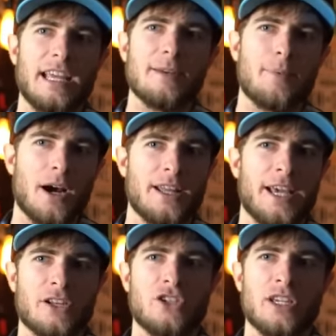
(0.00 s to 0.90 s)
in the
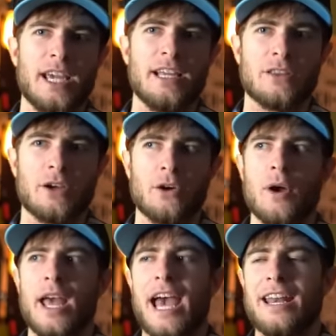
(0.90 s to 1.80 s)
Pontiac G8, though,
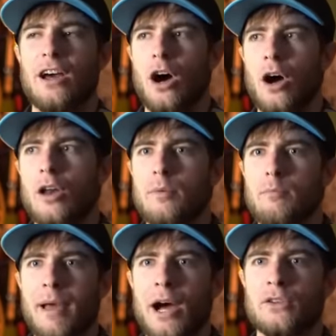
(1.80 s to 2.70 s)
had
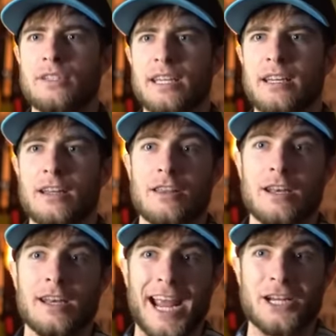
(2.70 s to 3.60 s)
unmounted the
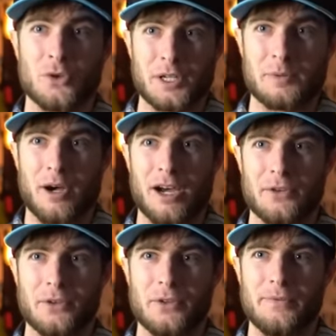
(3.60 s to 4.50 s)
nitrous
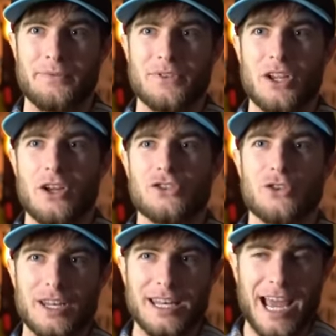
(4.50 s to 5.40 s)
bottle. So
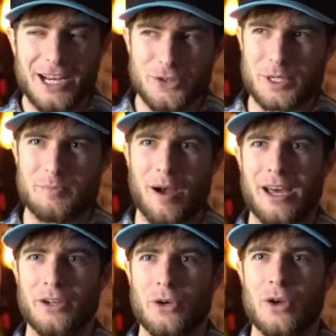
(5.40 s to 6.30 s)
the nitrous
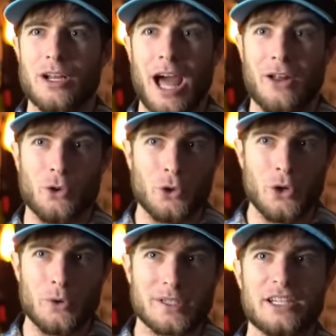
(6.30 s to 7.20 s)
bottle got
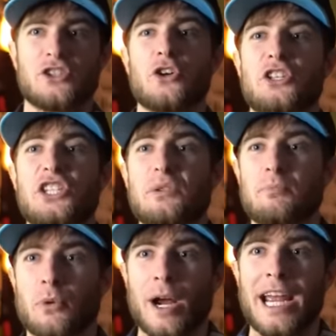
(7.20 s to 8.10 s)
loose and started
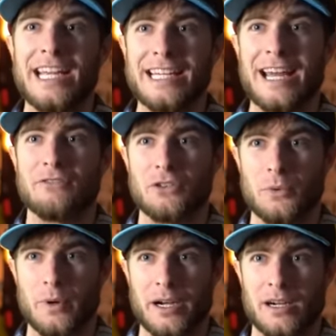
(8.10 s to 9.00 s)
spraying
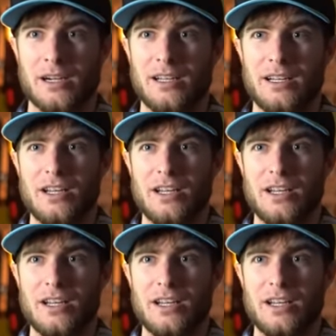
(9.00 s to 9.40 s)
everywhere.